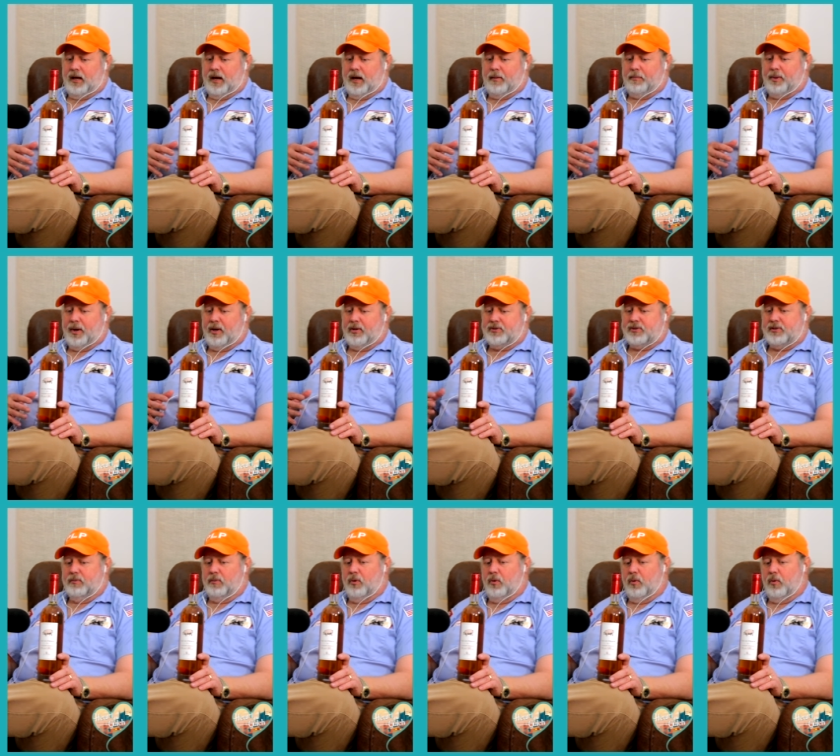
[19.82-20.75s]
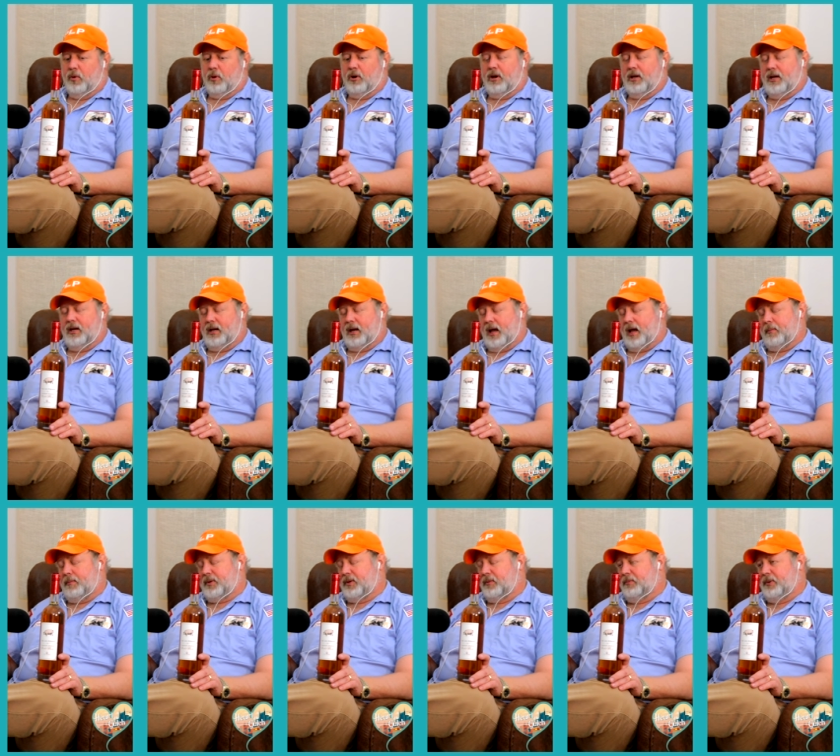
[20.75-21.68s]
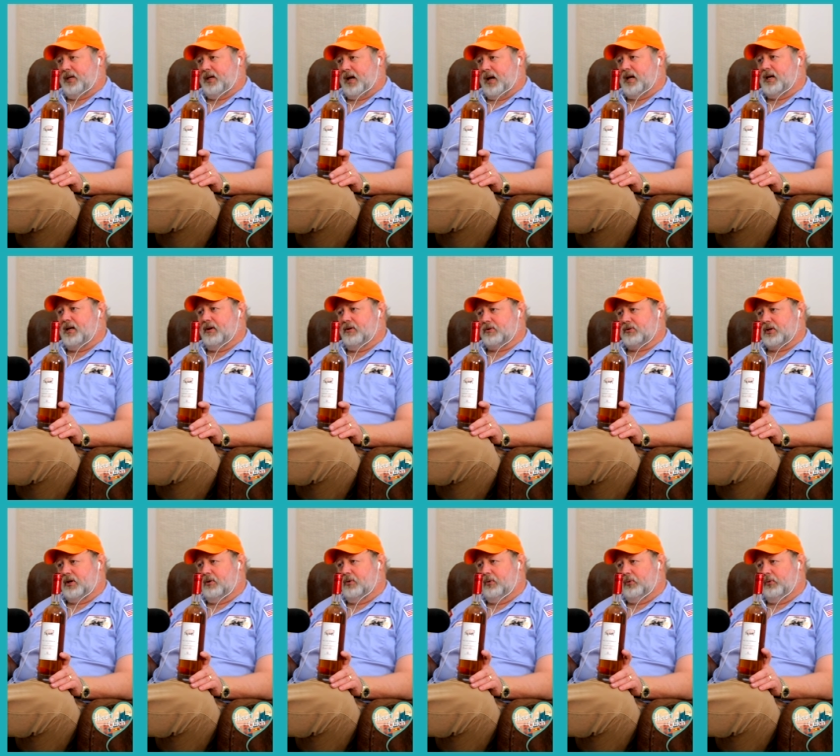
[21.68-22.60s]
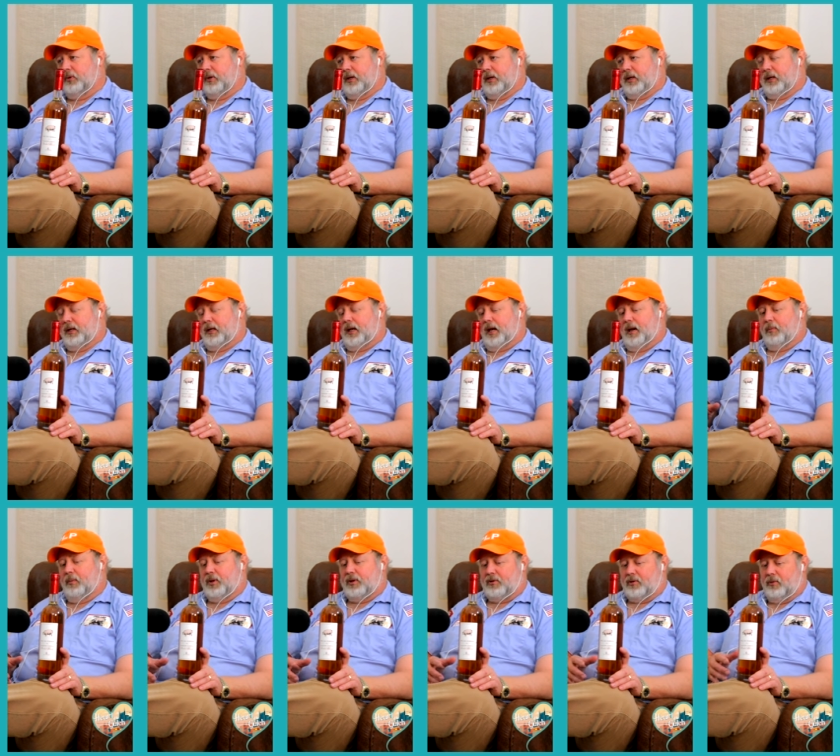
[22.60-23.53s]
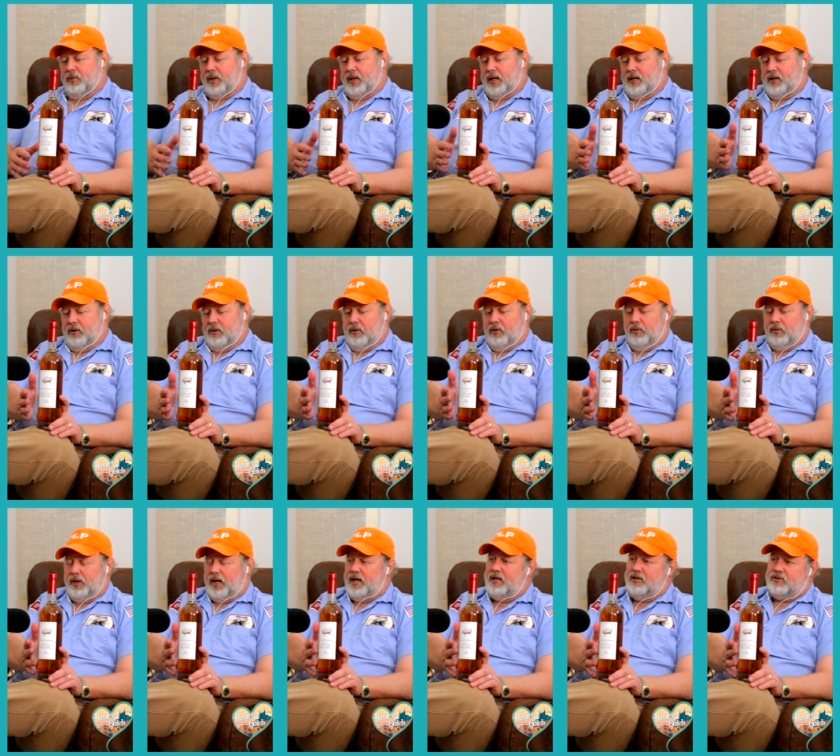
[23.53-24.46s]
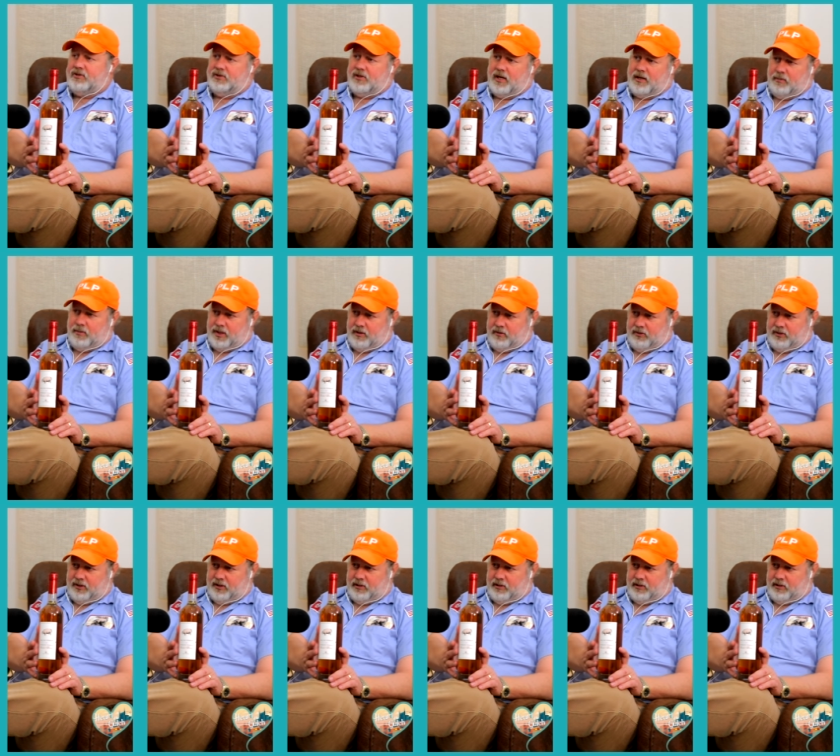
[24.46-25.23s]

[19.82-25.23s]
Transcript: I bought some more. It happened to be eight years old, and we threw an eight-year-old age statement on